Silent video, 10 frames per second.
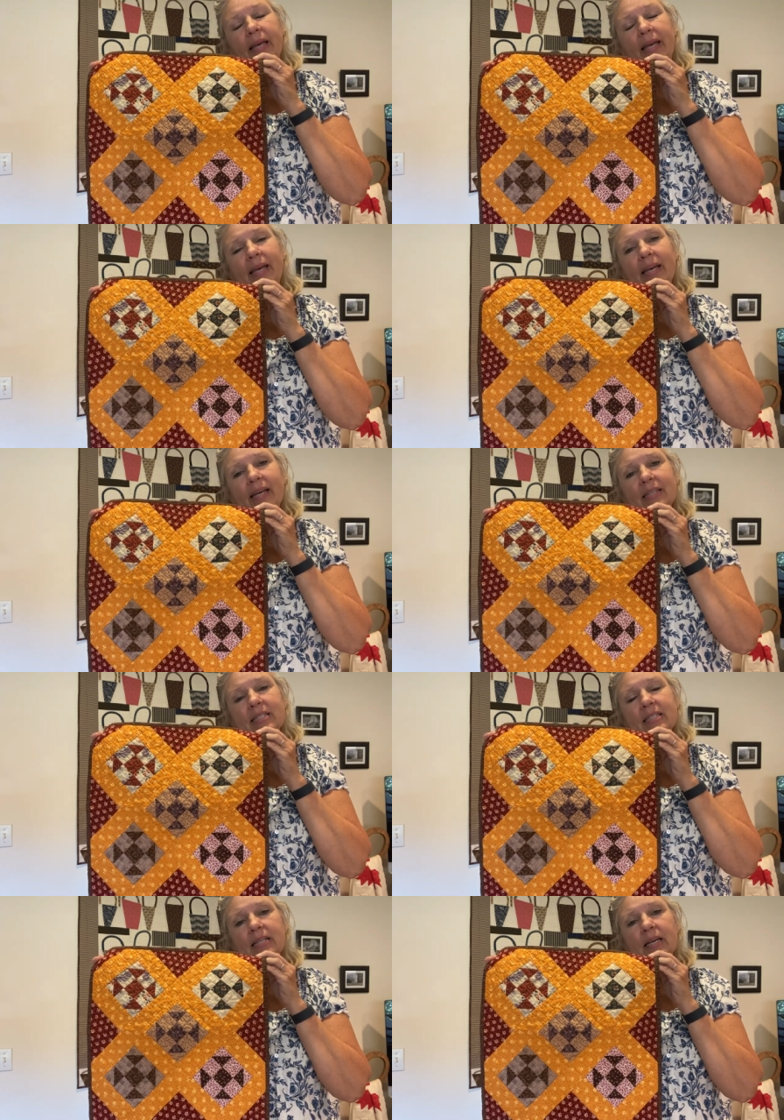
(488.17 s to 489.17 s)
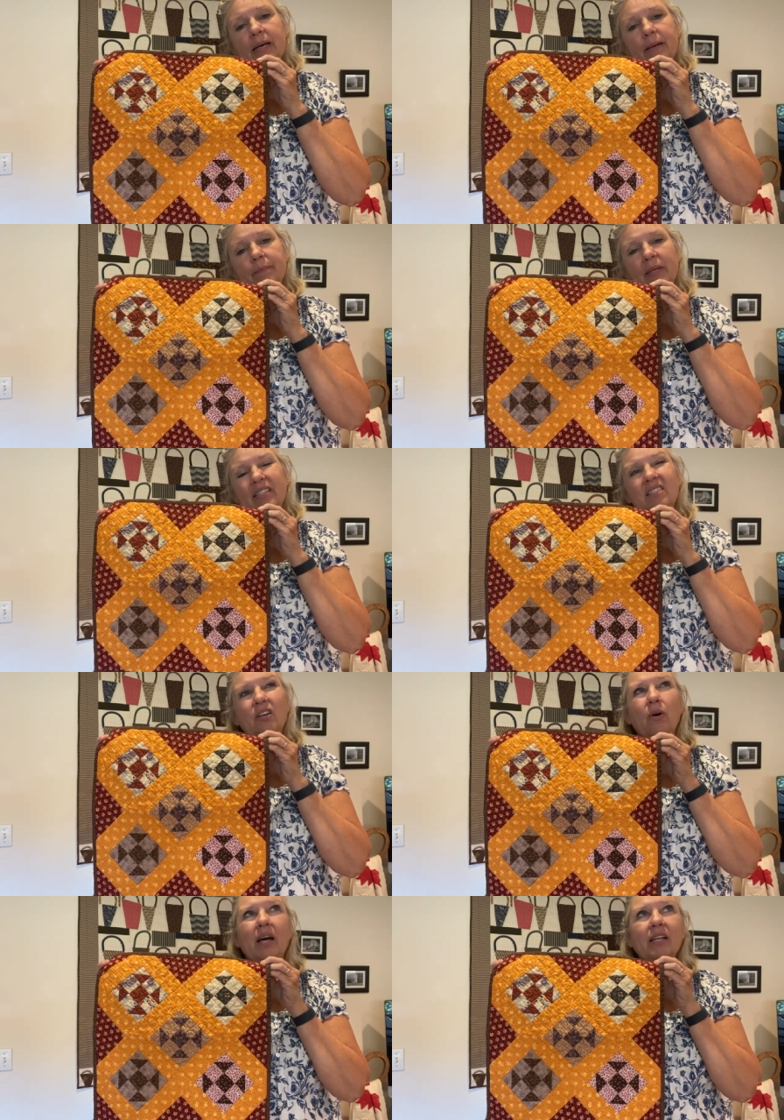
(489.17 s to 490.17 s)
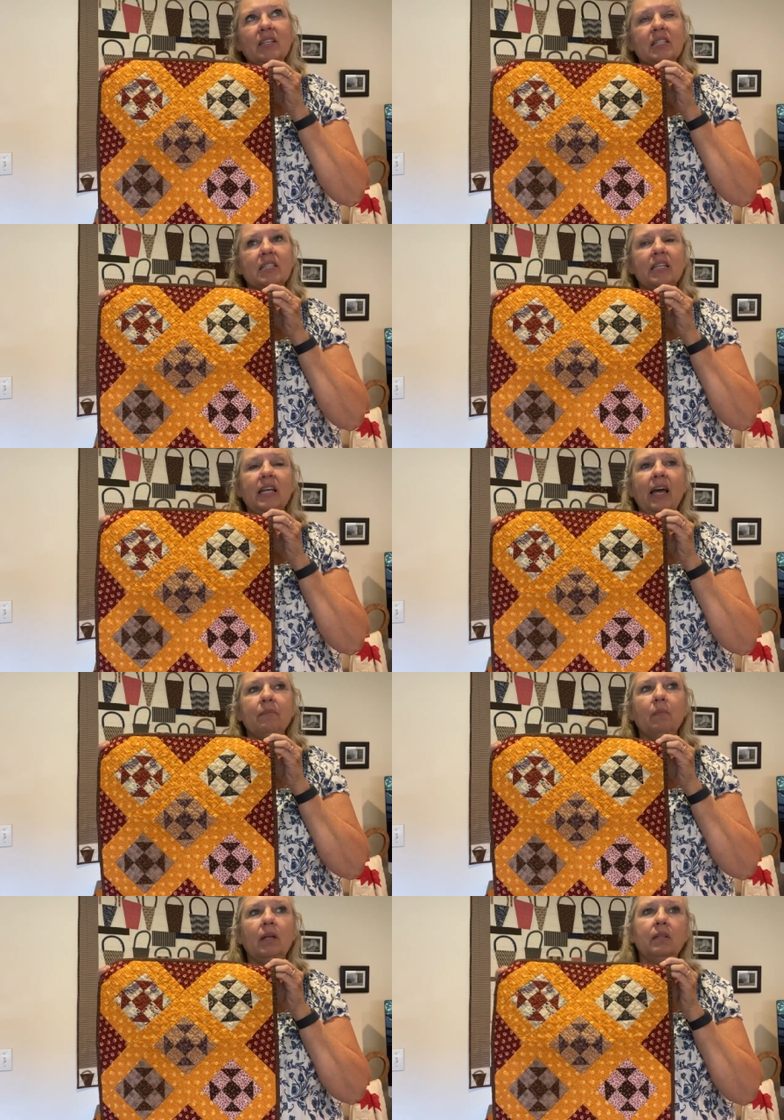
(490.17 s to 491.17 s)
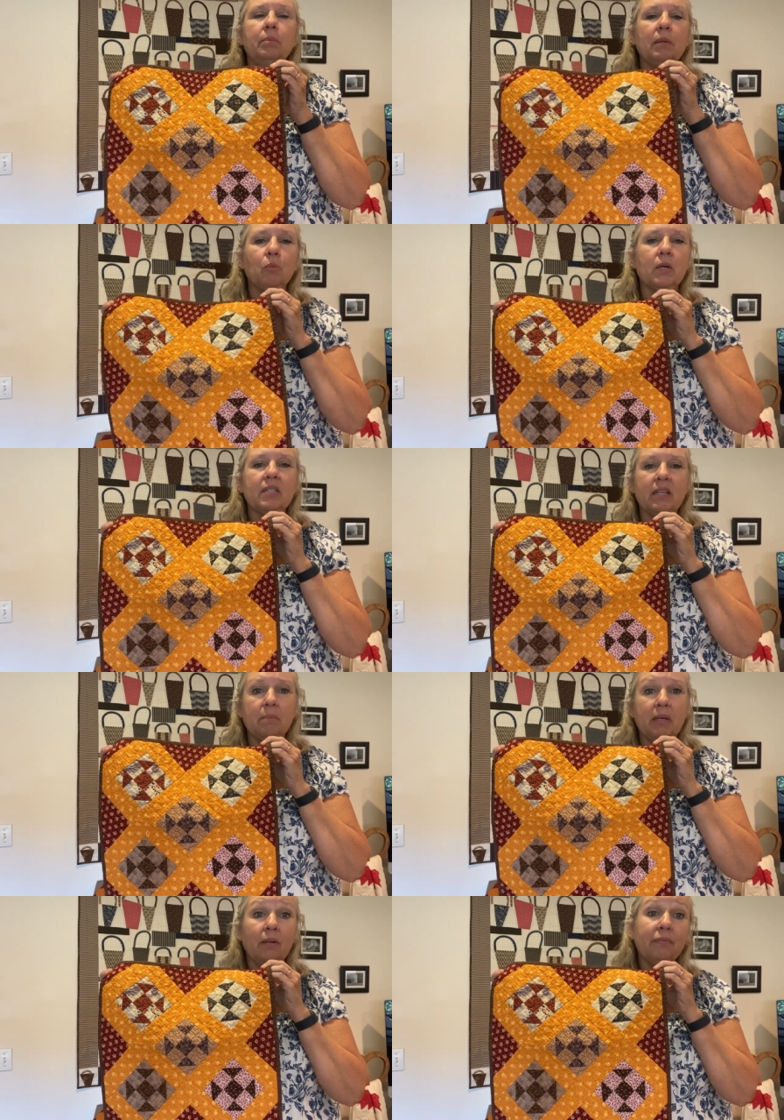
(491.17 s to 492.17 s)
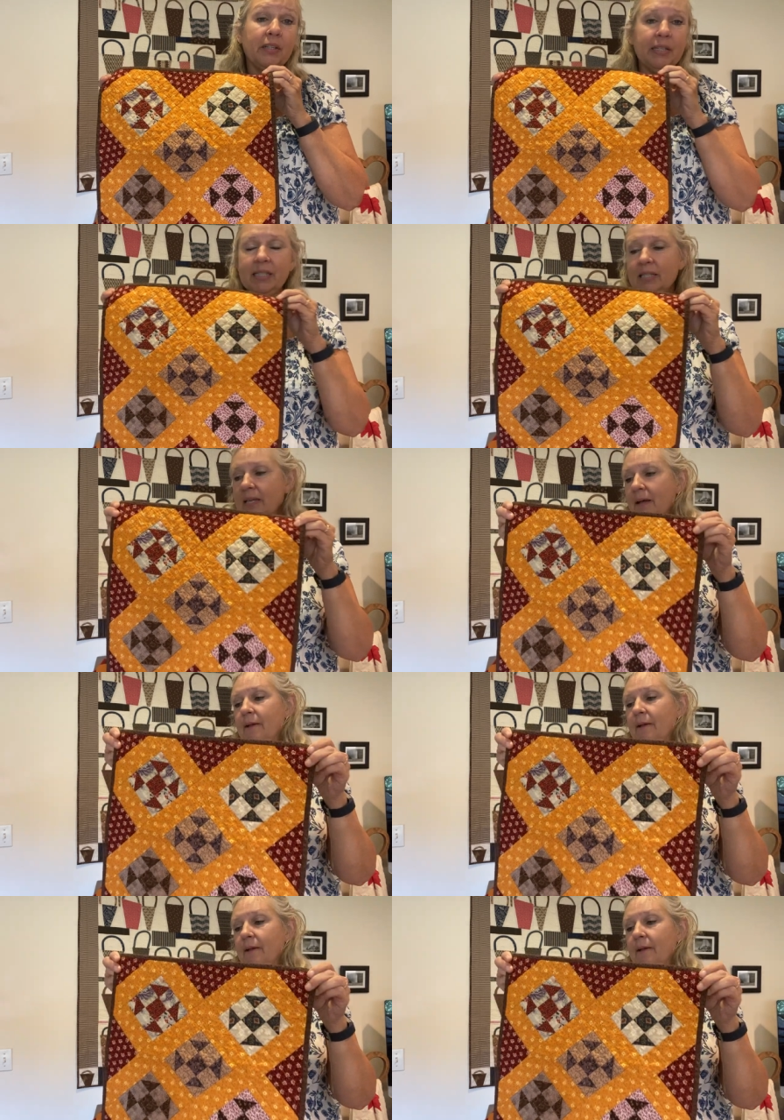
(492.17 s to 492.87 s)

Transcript: And, um, and so I just, it had a little bit more sentimental feelings